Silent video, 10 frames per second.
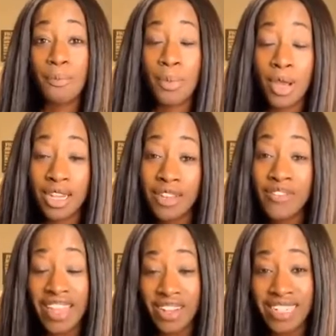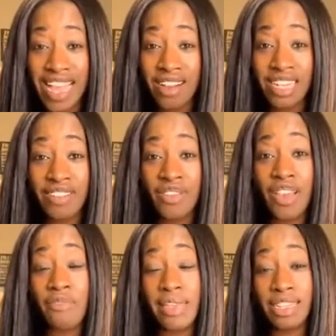Put a finger down if you
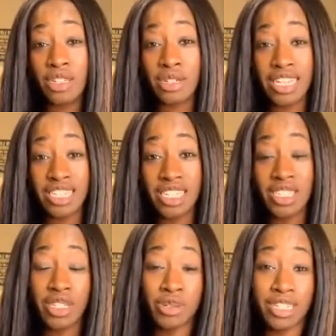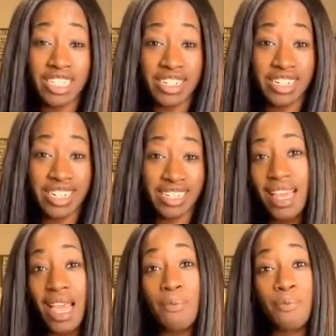have made a donation to a charity.
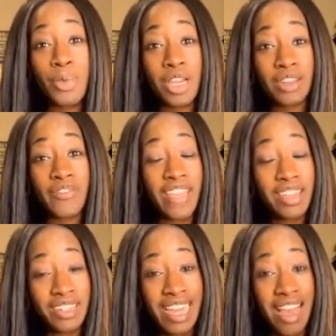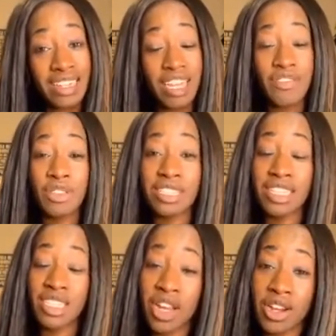Put a finger down if you
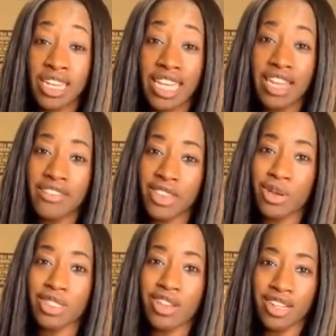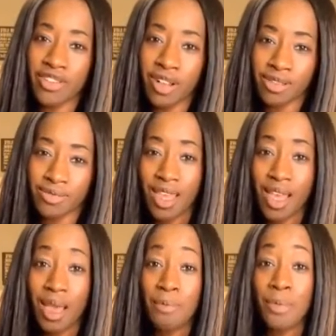said sorry, even though it's not your fault.
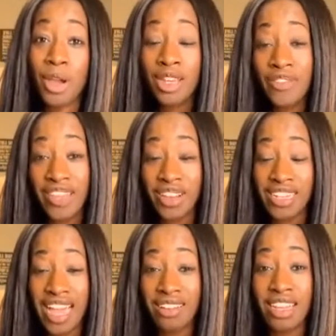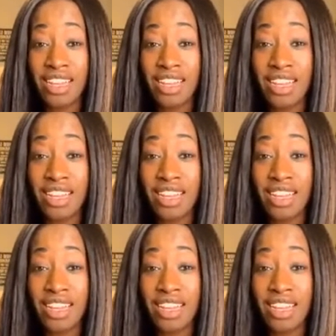Put a finger down if you stood
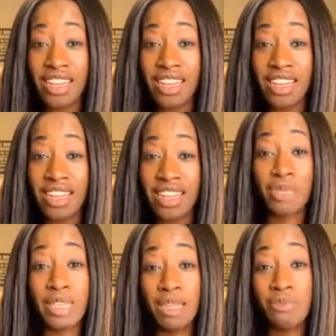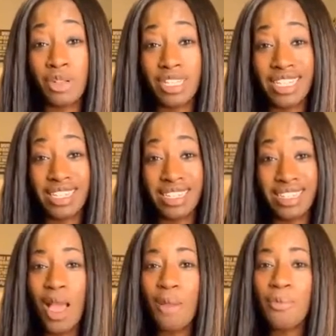up to somebody who is being bullied
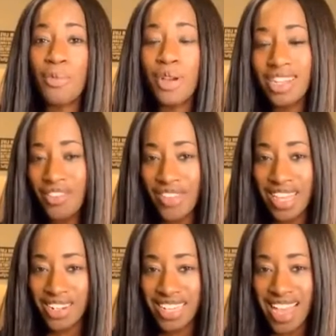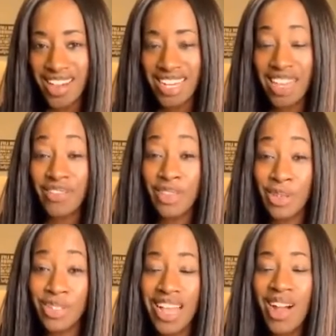put a finger down if
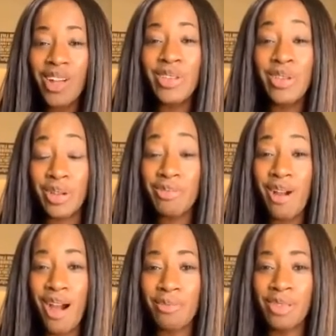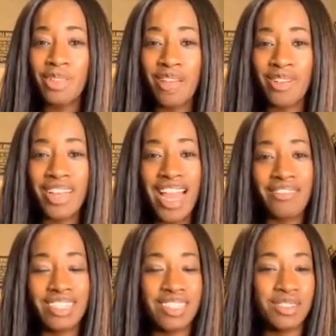you tell your mom you love her
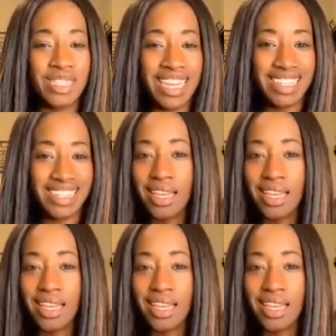every single day.